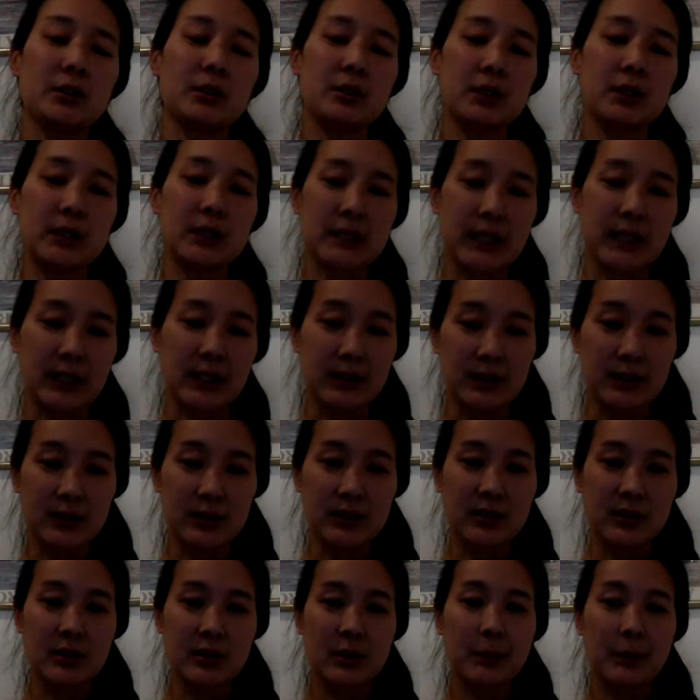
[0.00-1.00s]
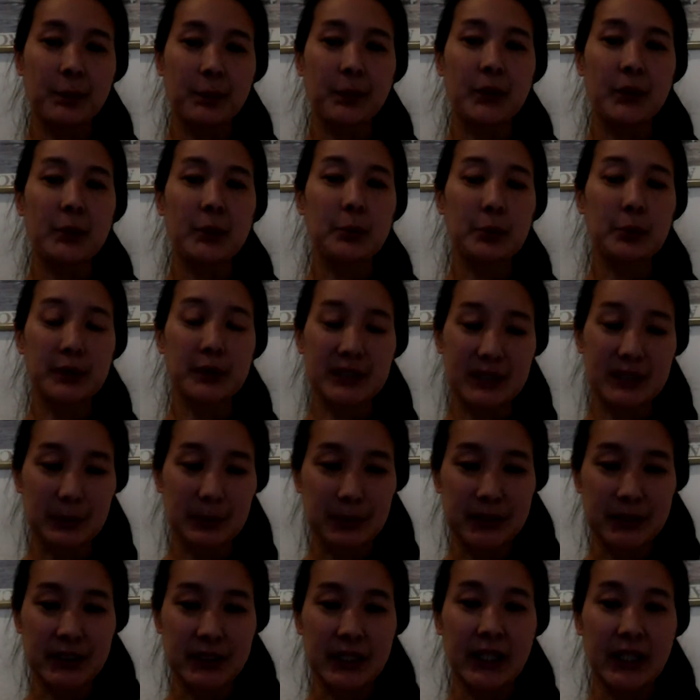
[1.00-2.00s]
condense,
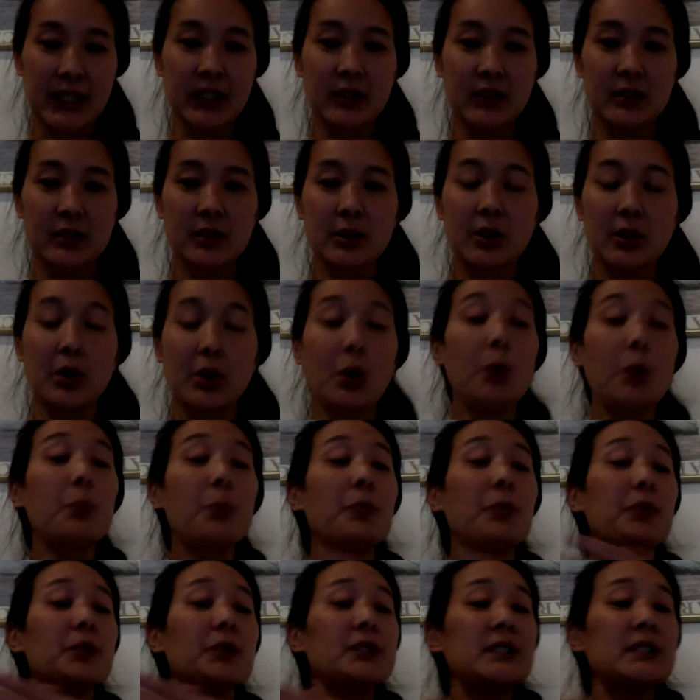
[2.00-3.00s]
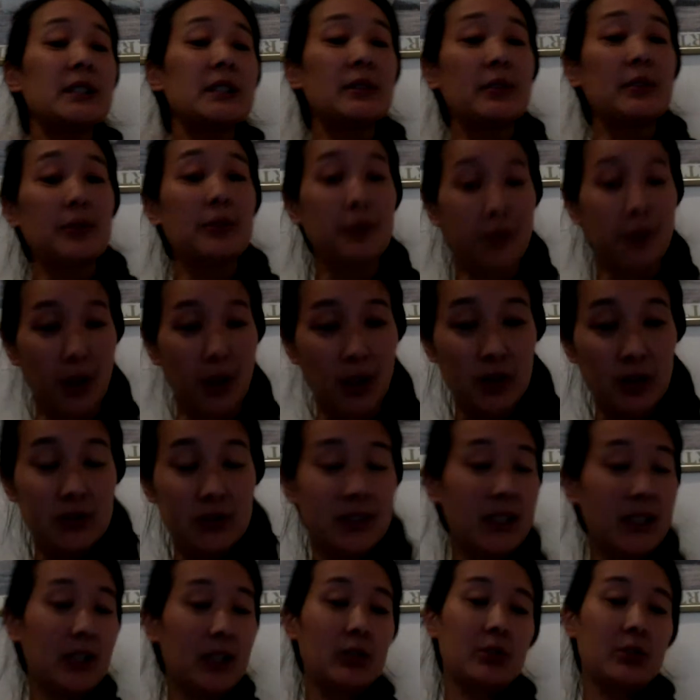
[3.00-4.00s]
precipitate, hopefully fall
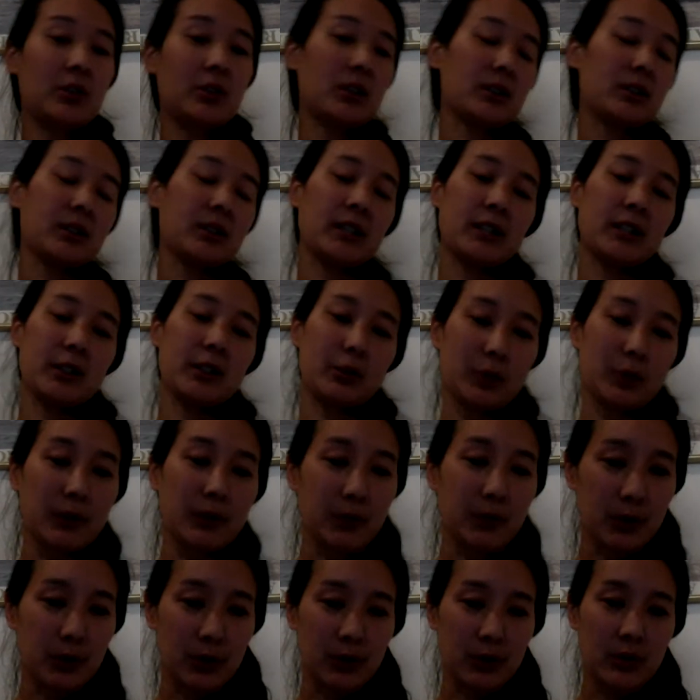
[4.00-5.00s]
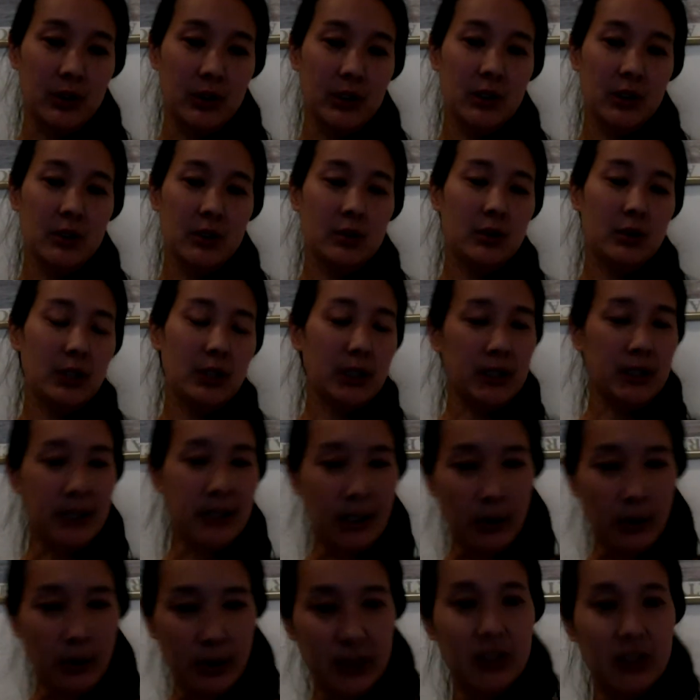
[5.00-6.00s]
down on like a river, and
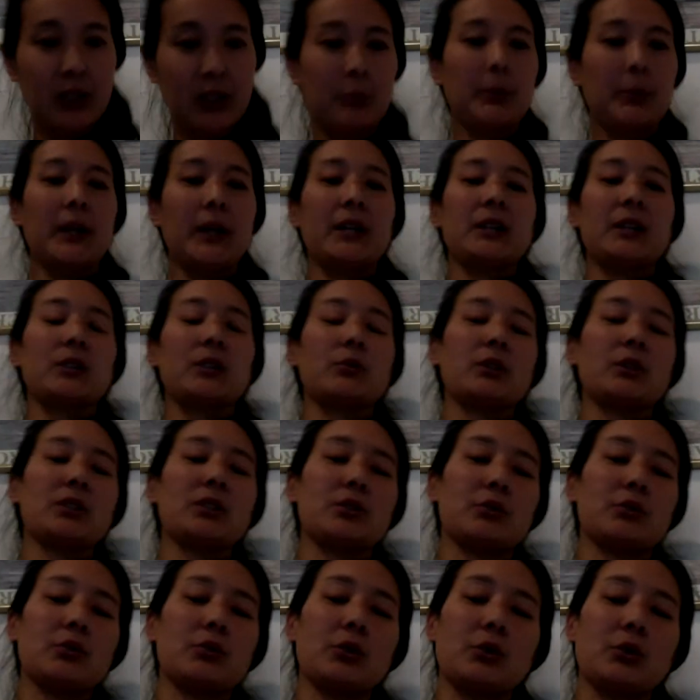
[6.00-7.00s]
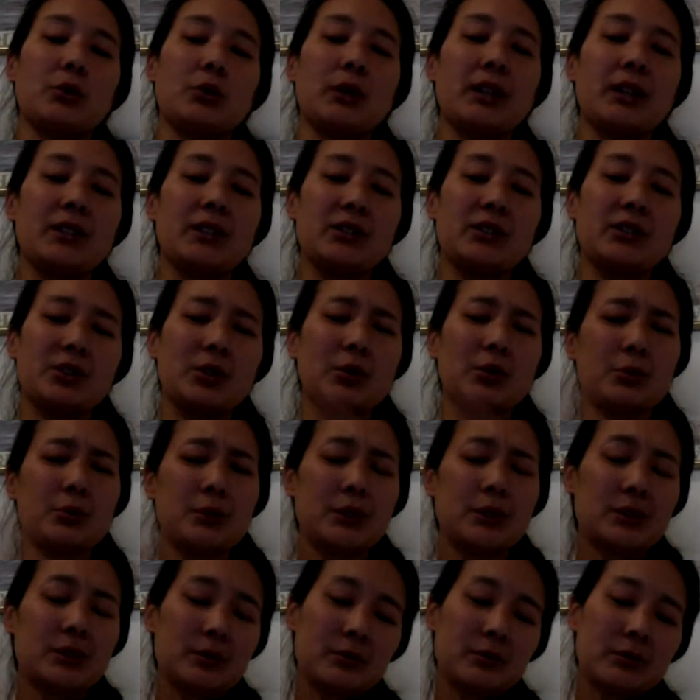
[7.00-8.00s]
now end up back in a reservoir, right?
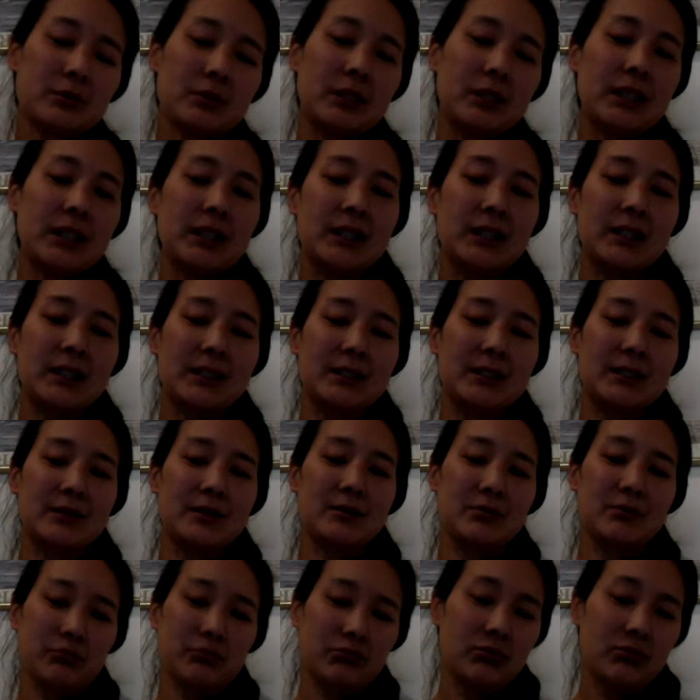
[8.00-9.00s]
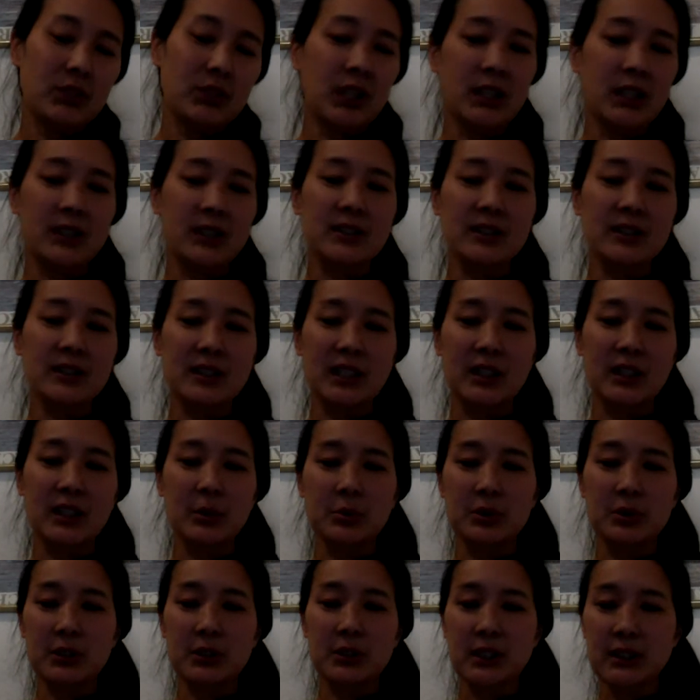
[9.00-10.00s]
So it is not as
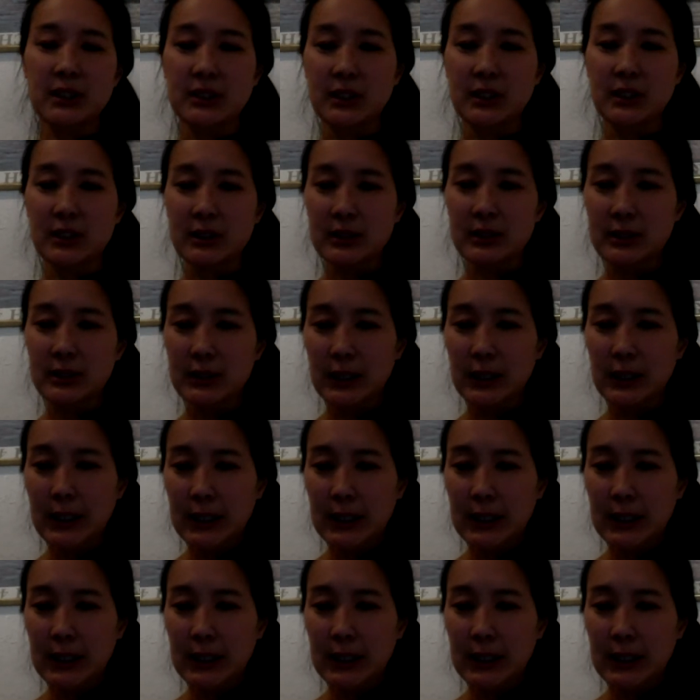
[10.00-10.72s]
sustainable in that sense.